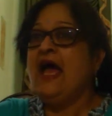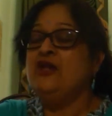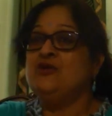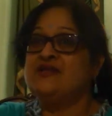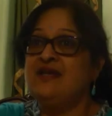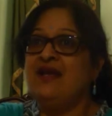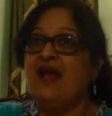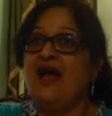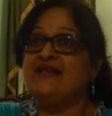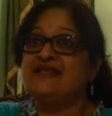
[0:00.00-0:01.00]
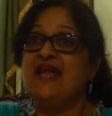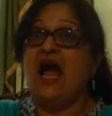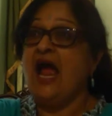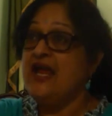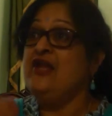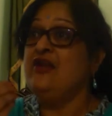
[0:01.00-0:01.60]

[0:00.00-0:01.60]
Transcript: And you say, I